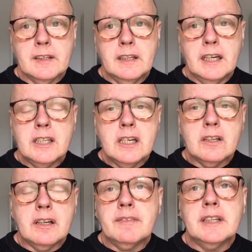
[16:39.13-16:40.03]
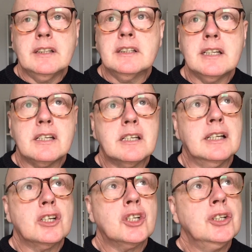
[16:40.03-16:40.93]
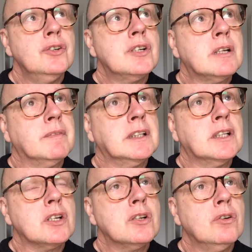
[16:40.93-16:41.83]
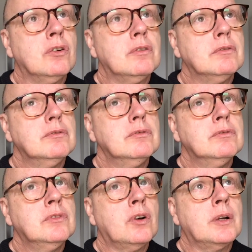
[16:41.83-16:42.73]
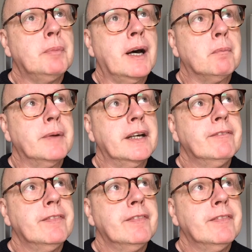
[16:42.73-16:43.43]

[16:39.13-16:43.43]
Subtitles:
I don't know. Let's choose something that's not about me.